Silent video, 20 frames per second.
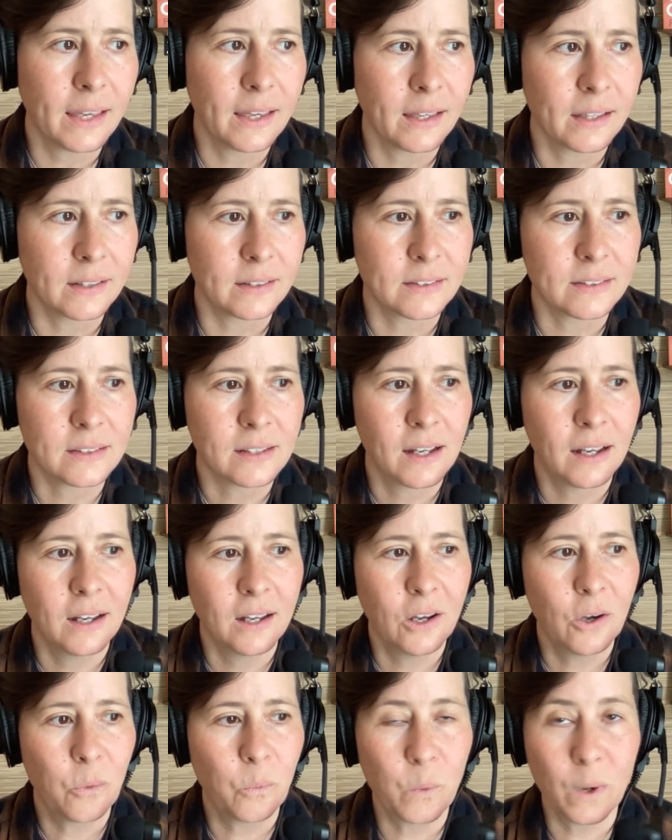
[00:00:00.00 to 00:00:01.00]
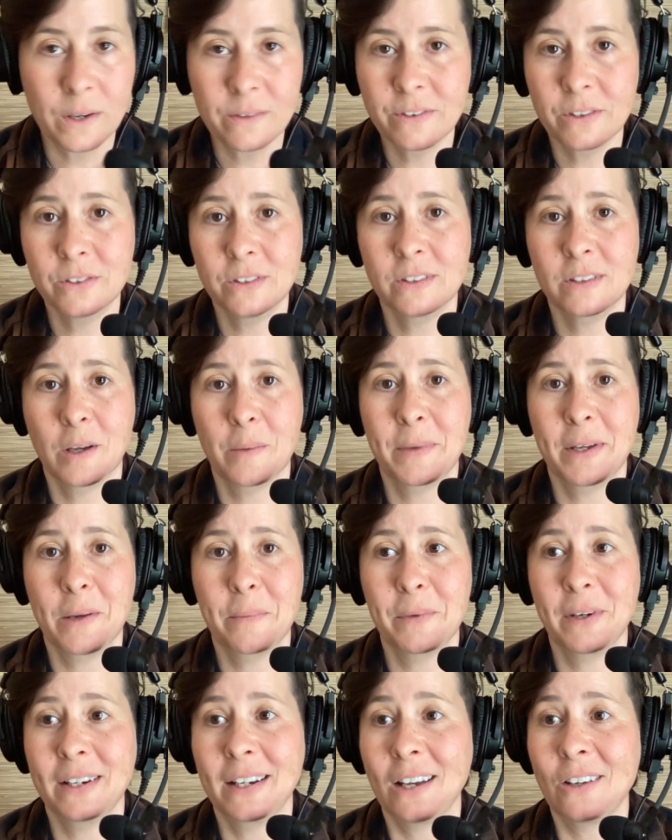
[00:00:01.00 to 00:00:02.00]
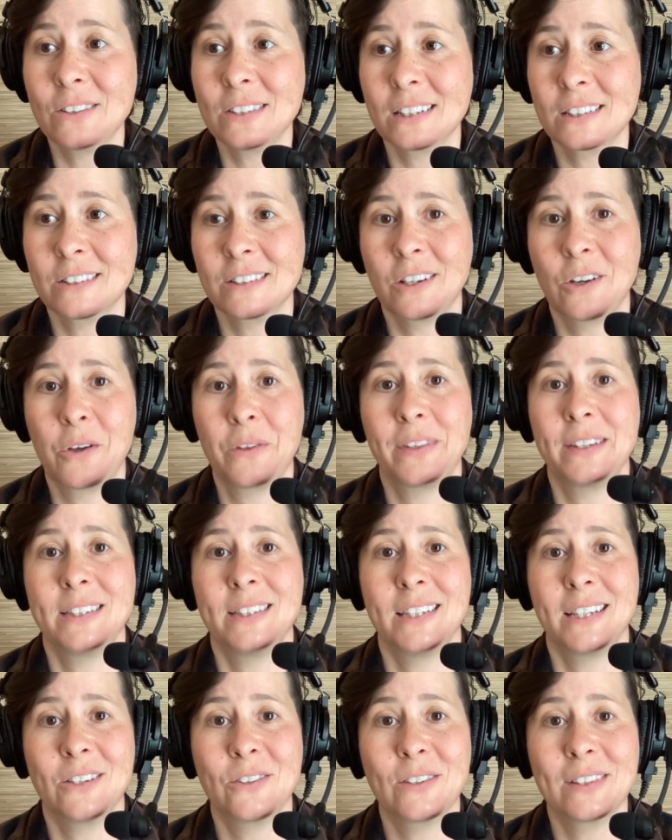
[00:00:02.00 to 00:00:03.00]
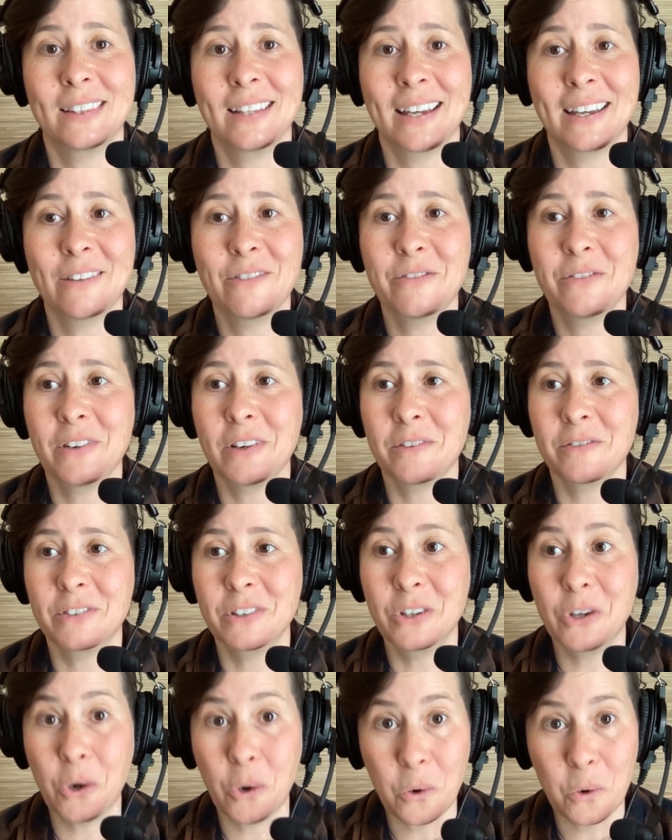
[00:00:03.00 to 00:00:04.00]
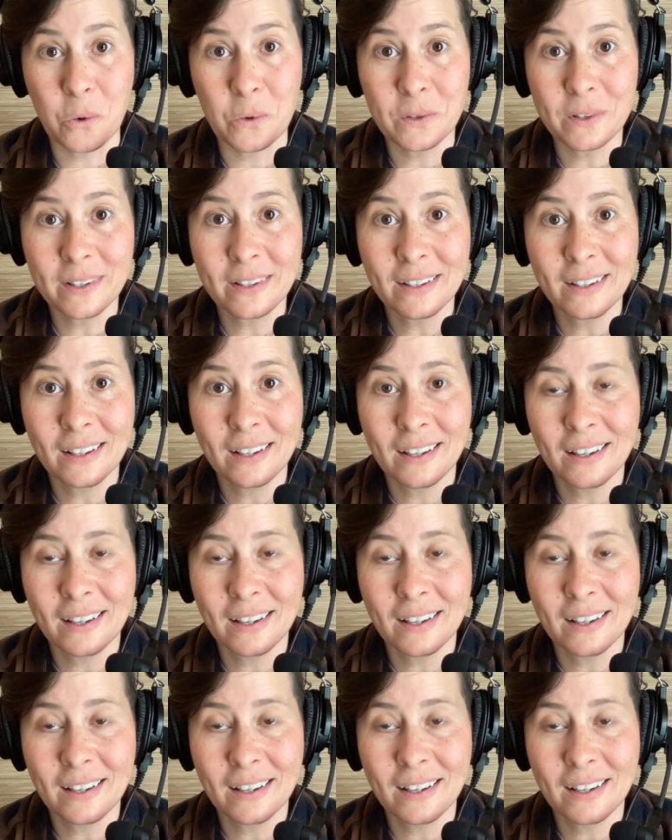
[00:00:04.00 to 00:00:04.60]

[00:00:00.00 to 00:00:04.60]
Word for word: And one of those is coming up right now. It's actually called The Secret Life of Gold.